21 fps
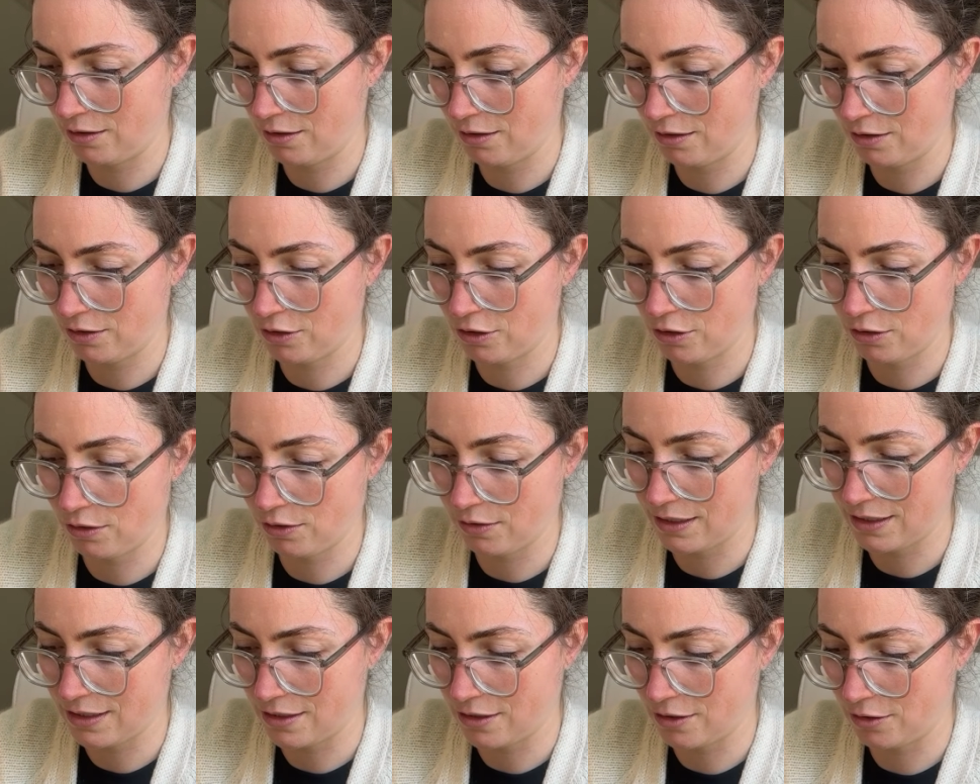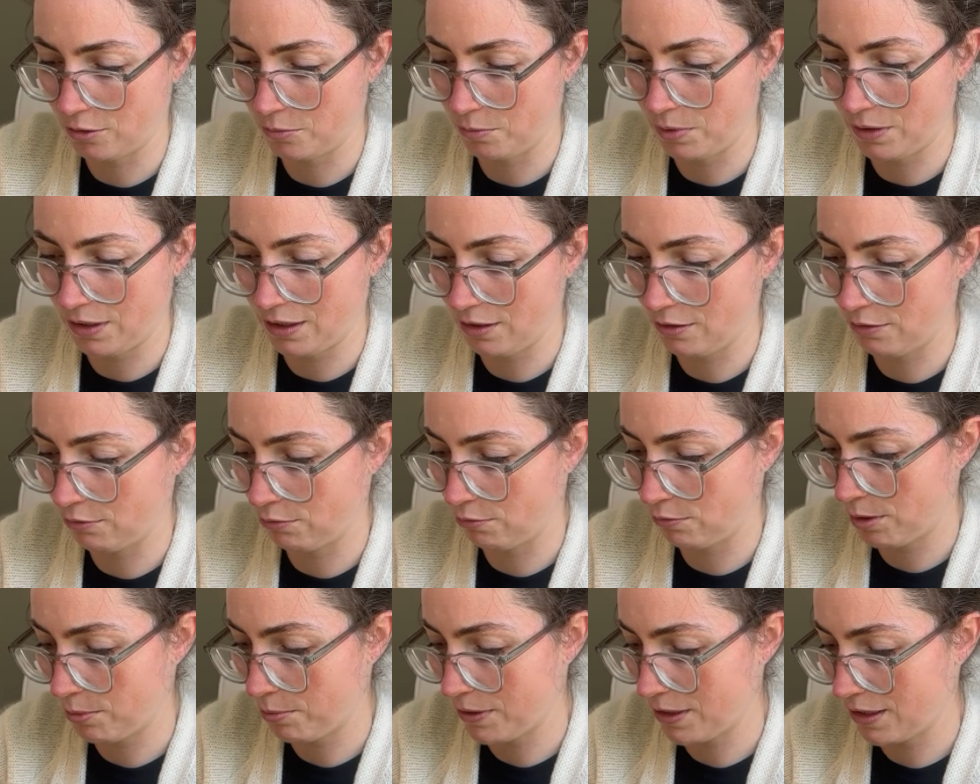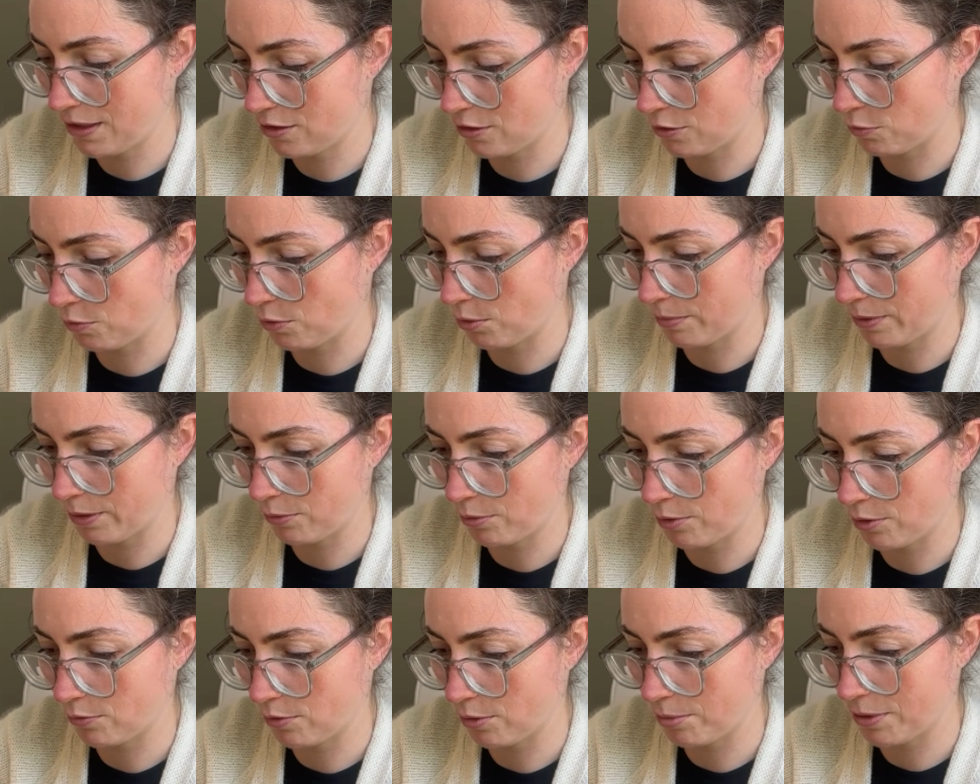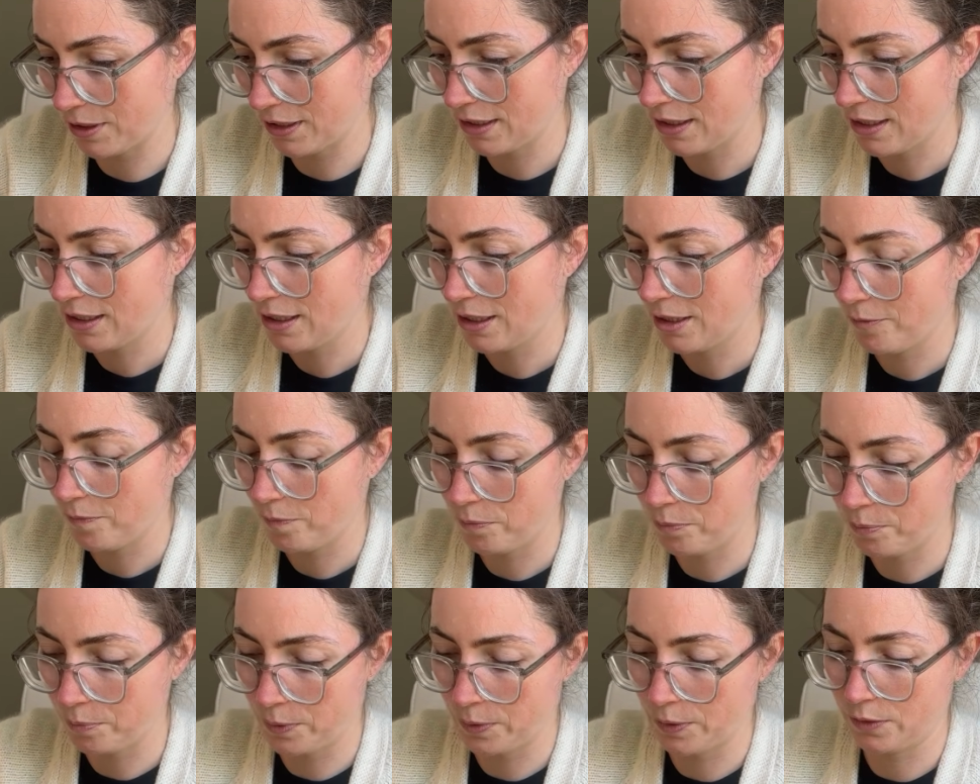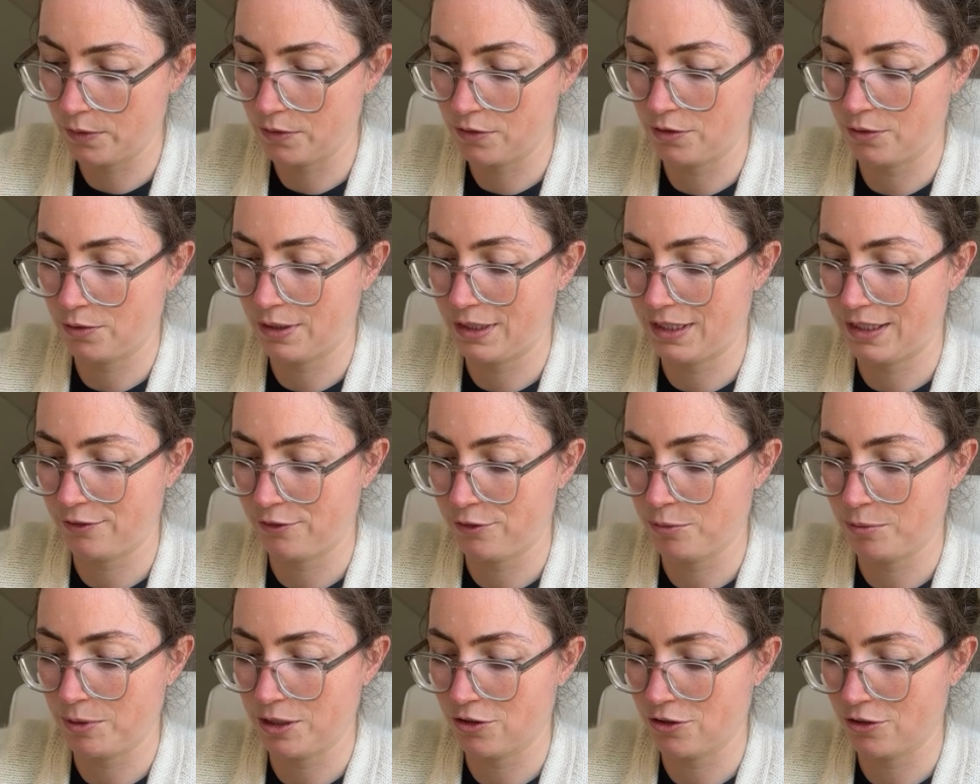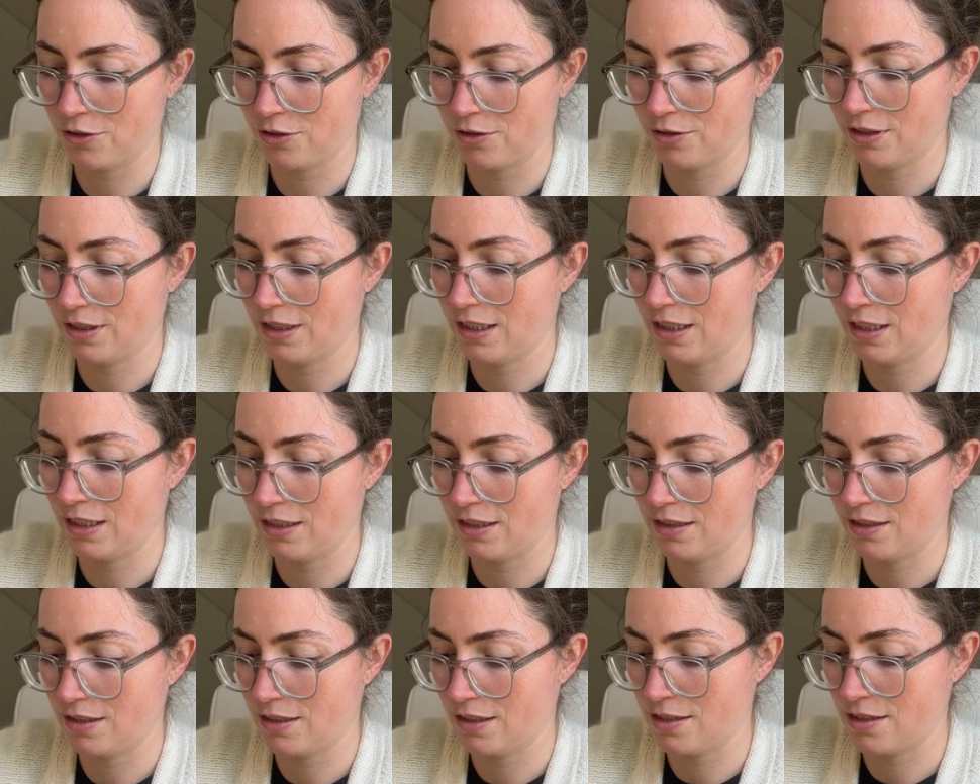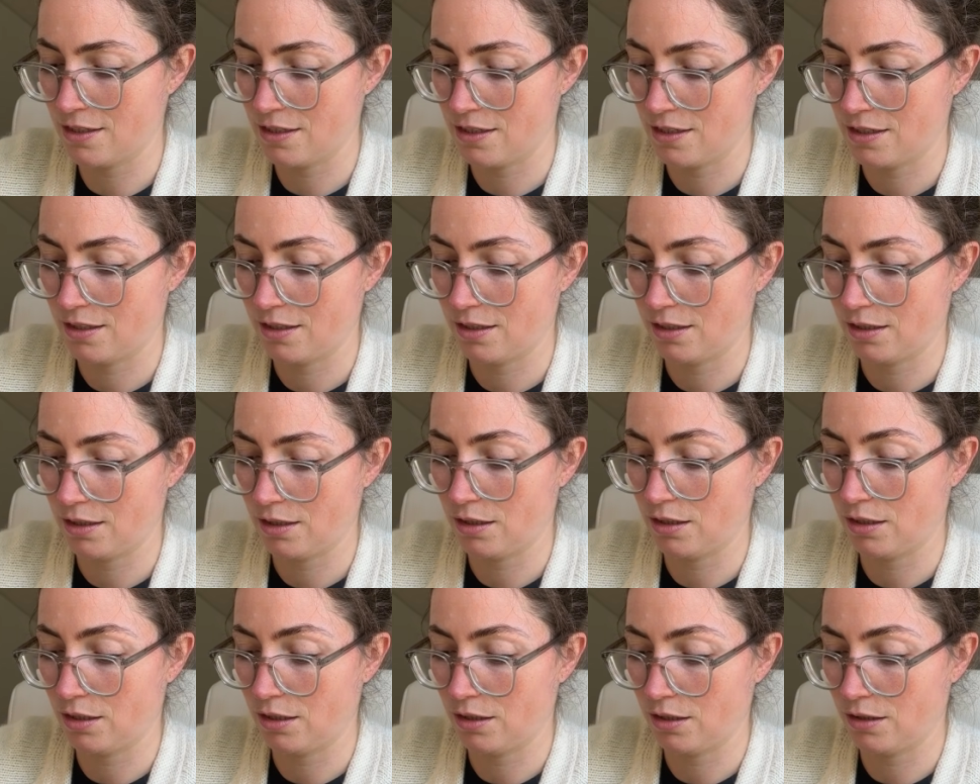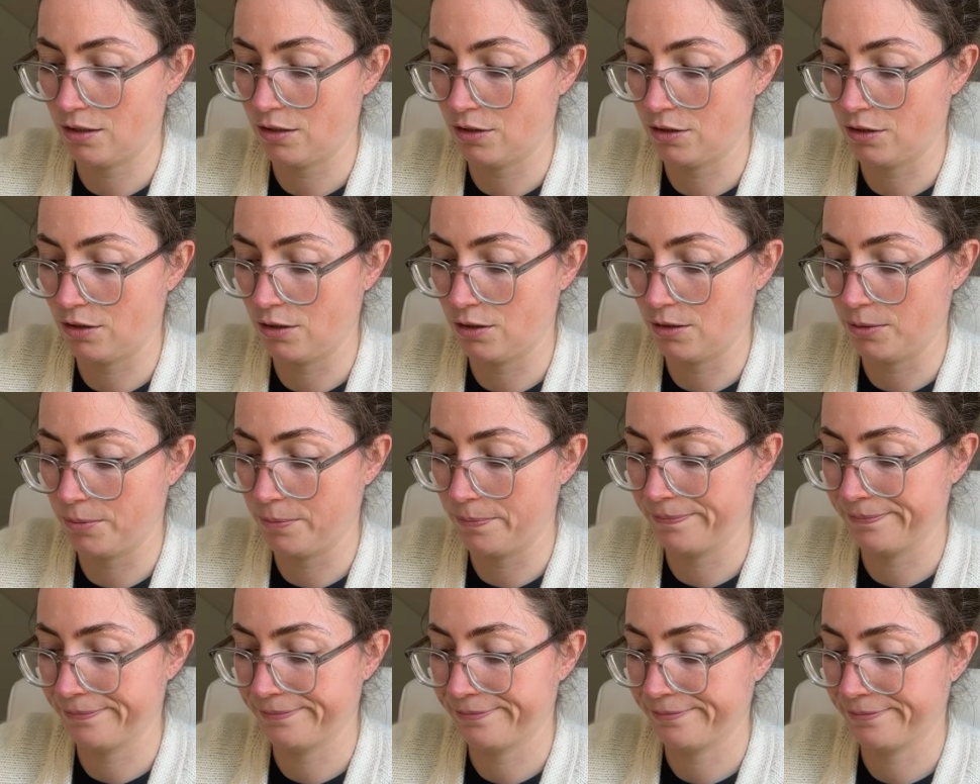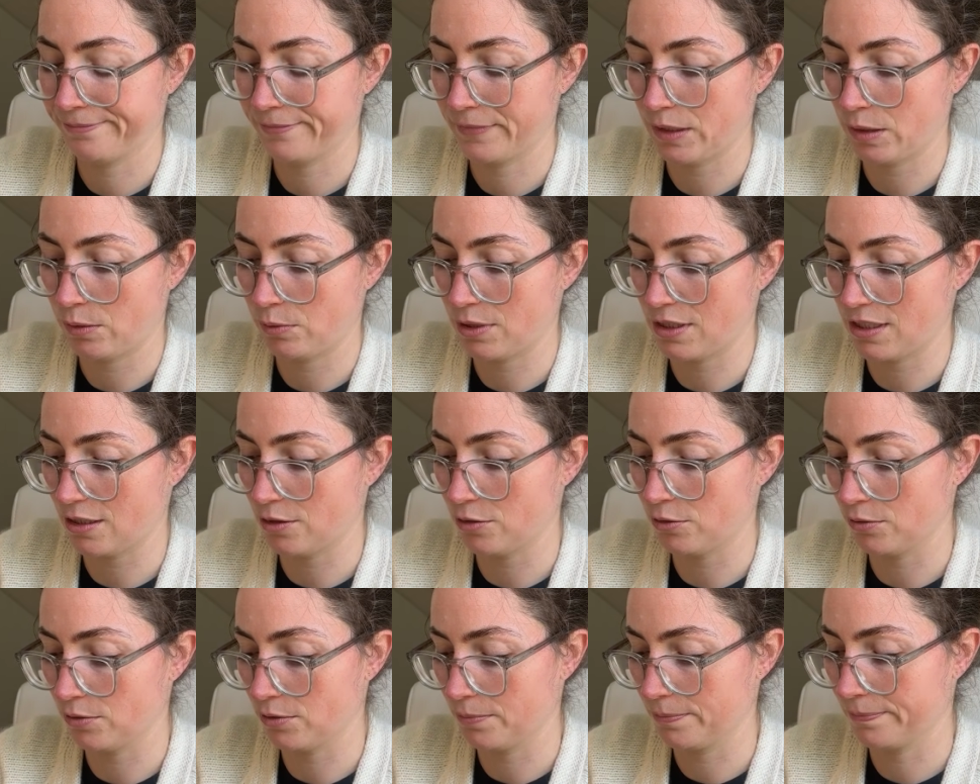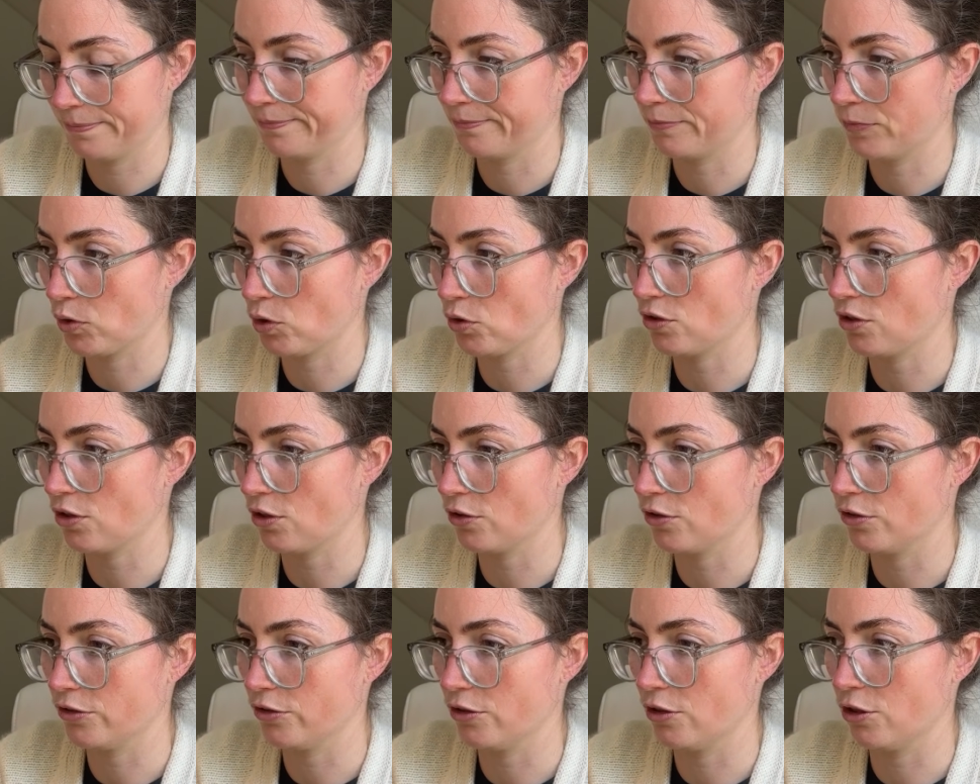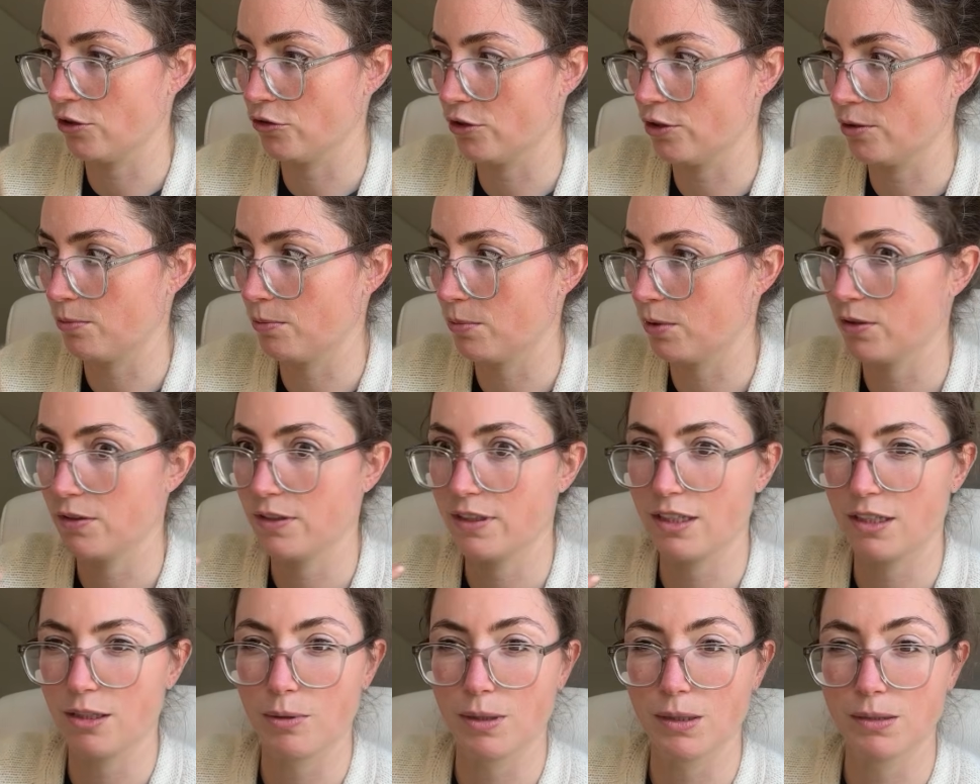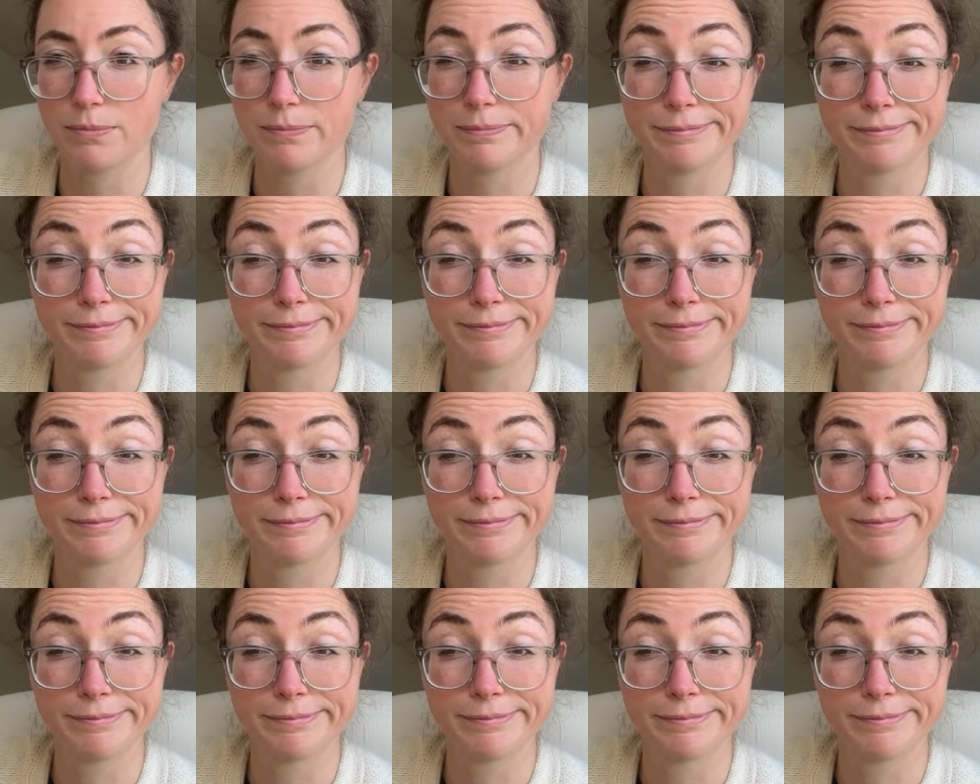the collar is going to be ribbing, just one by one ribbing, but so I have to make sure it is what's it called, not an odd number, the other one.